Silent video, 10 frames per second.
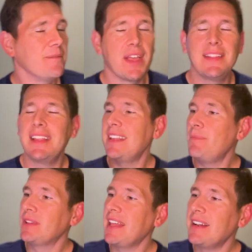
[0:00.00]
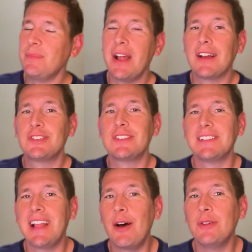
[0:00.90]
And then they put that obnoxious
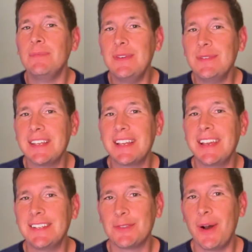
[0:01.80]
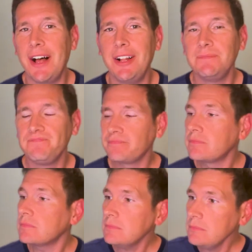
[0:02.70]
loud music in as well.
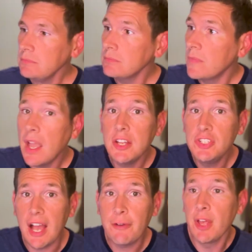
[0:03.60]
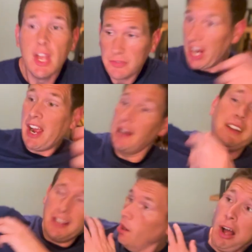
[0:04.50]
Hey, Jeff.
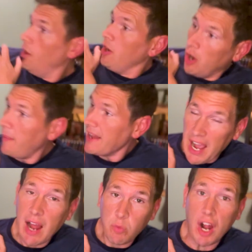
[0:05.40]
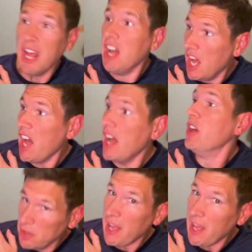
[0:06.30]
Dun! Oh, oh my God, what? Ah,